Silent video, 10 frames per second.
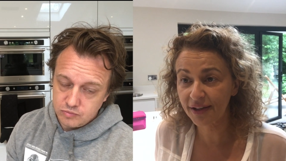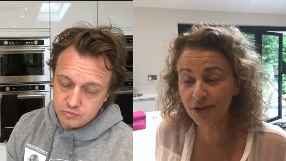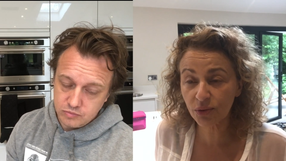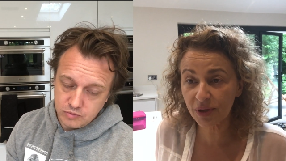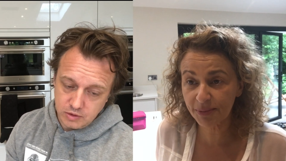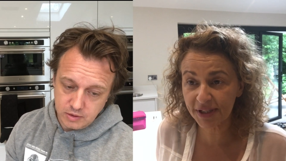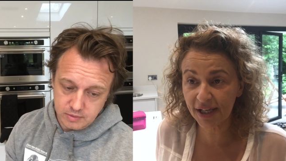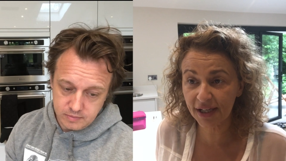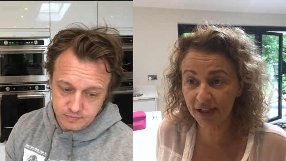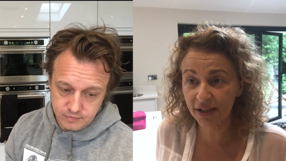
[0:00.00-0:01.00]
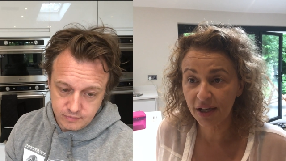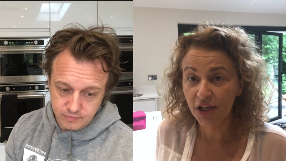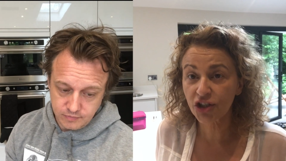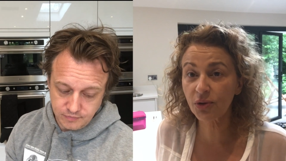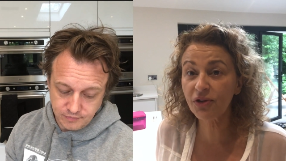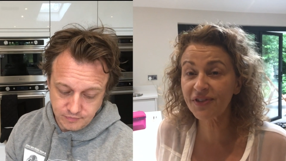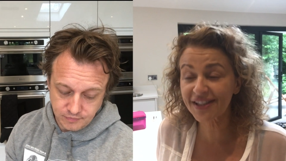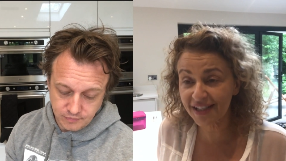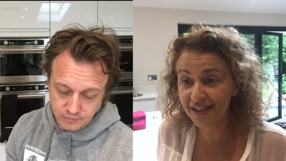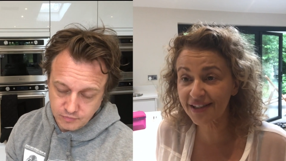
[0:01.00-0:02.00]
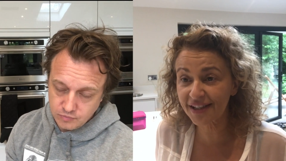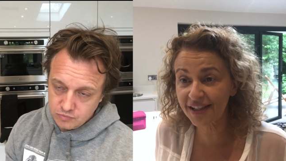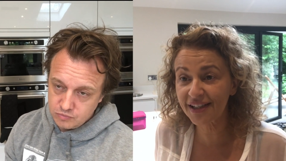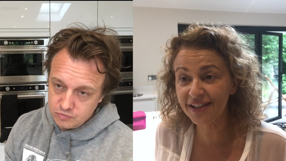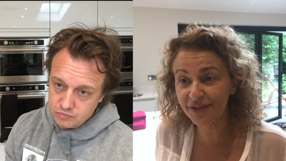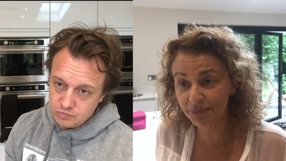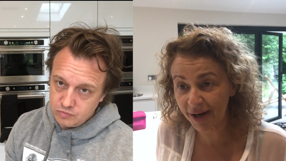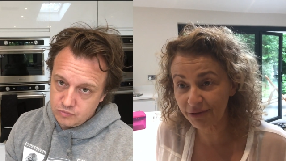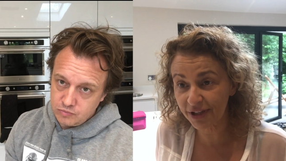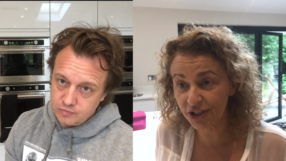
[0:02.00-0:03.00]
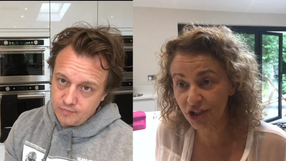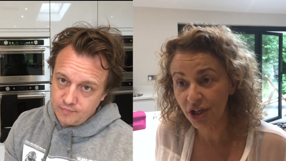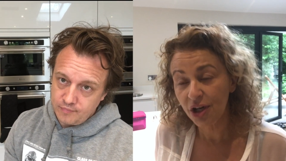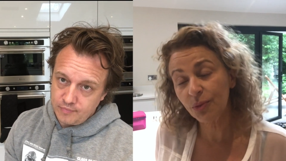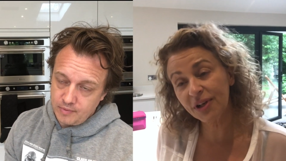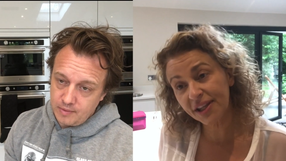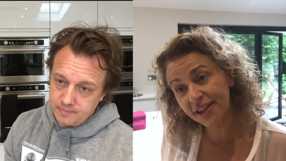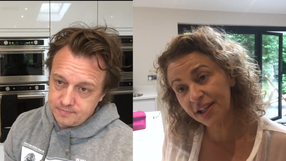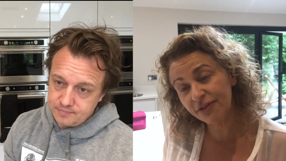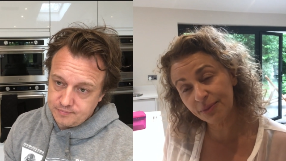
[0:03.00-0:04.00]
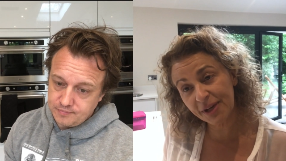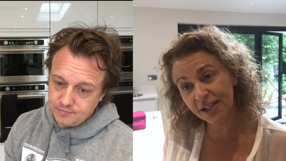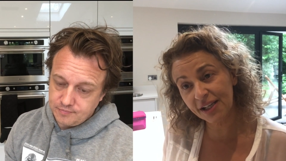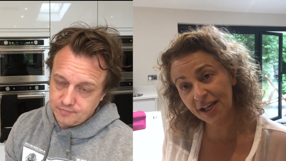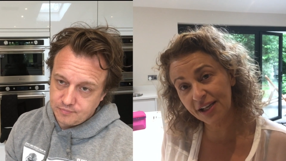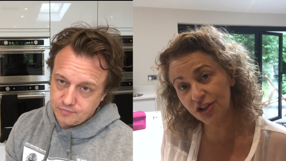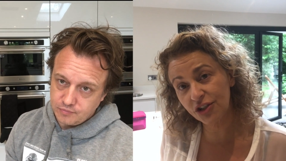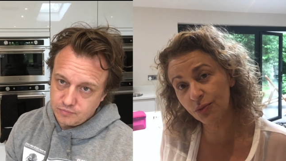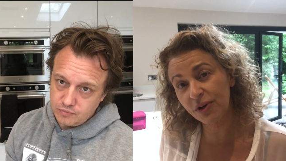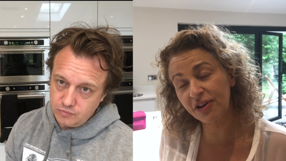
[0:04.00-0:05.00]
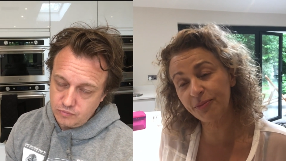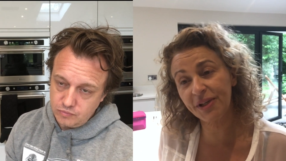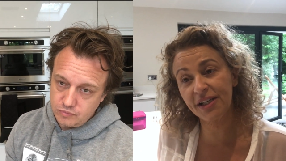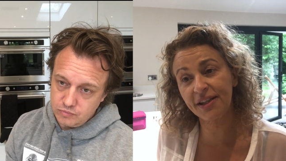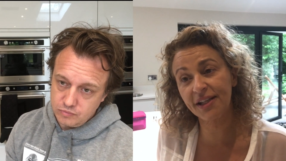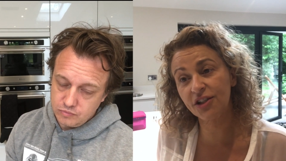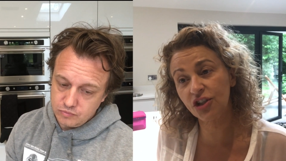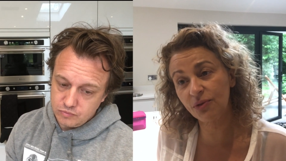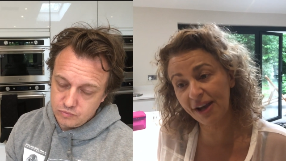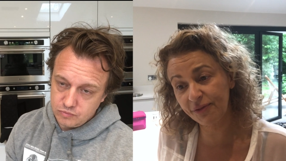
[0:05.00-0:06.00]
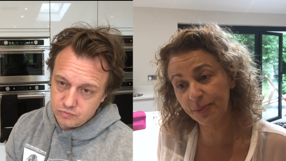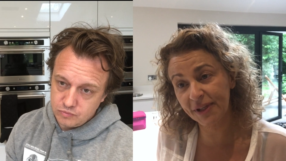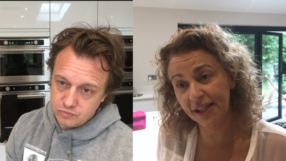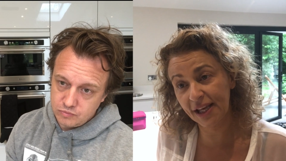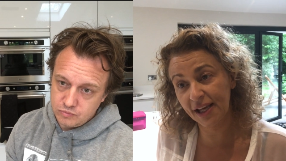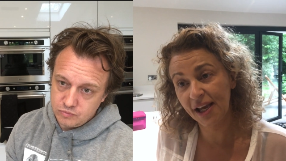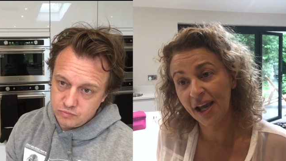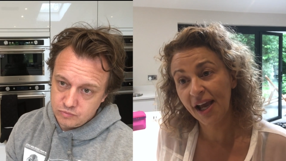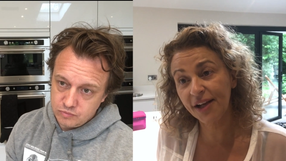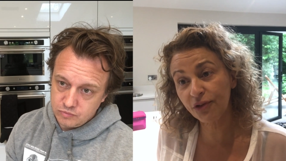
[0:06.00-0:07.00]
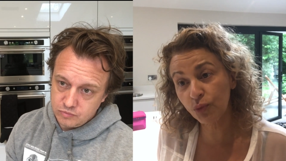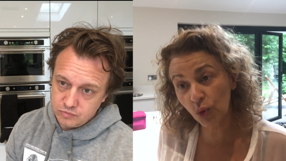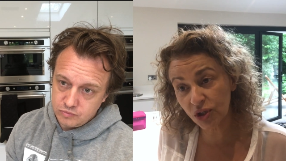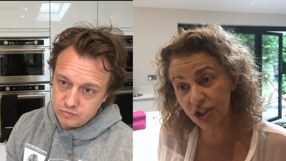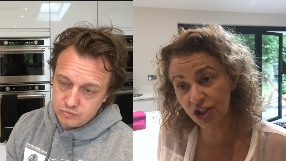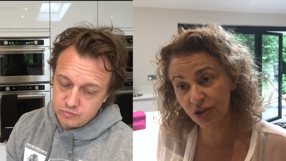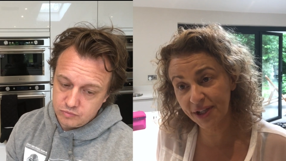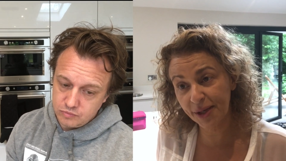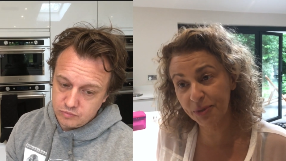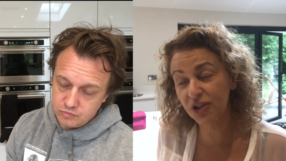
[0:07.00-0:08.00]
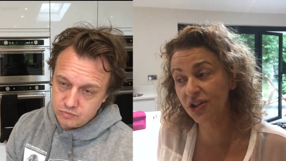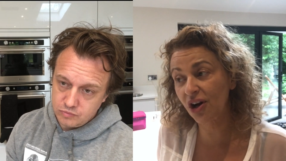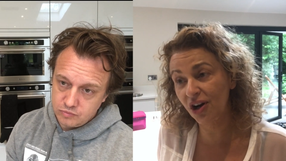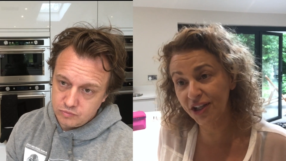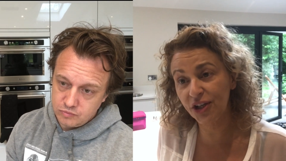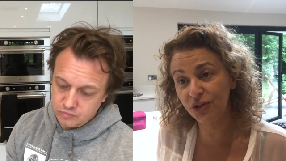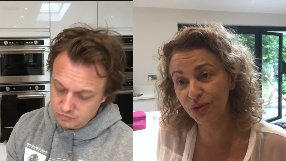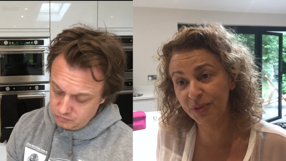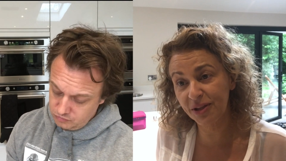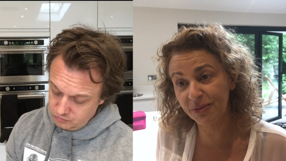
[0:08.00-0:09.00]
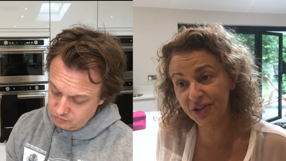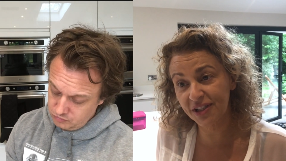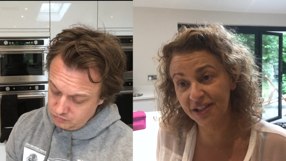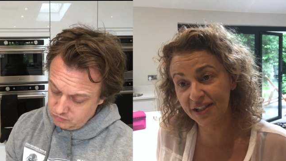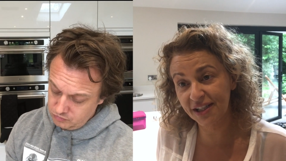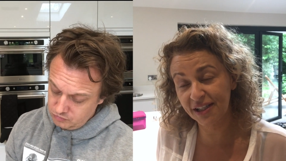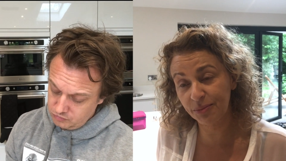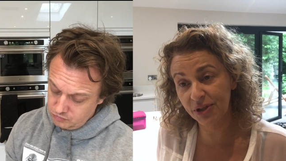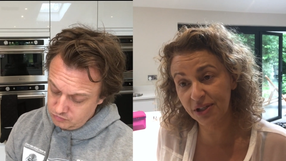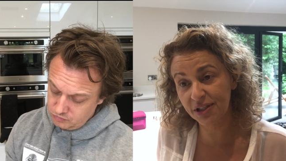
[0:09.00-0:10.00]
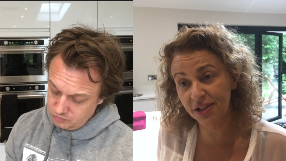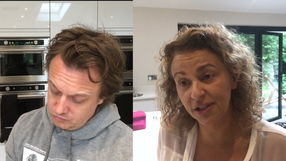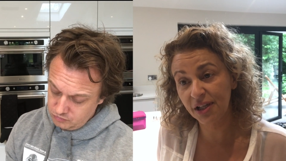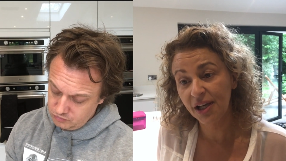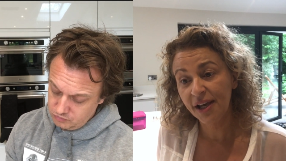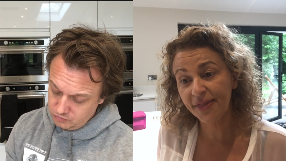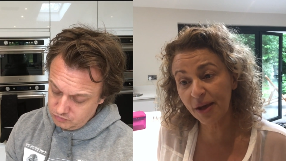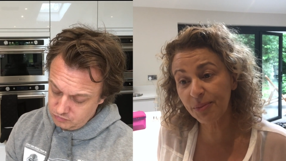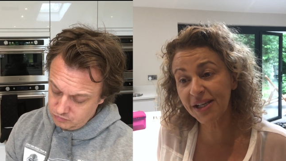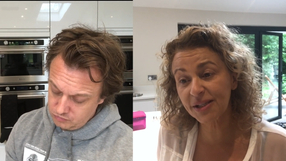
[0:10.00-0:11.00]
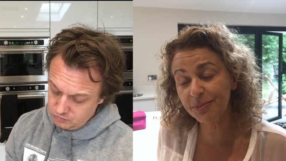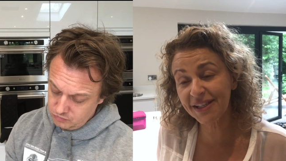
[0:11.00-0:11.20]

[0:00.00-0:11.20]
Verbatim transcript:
Speaker 1: That's all wow. I'm saying. So over 16 years of marriage, when I think of the many occasions where I've been at things and you haven't been there, and I've wanted you there because I know you'd be the most entertaining person, that makes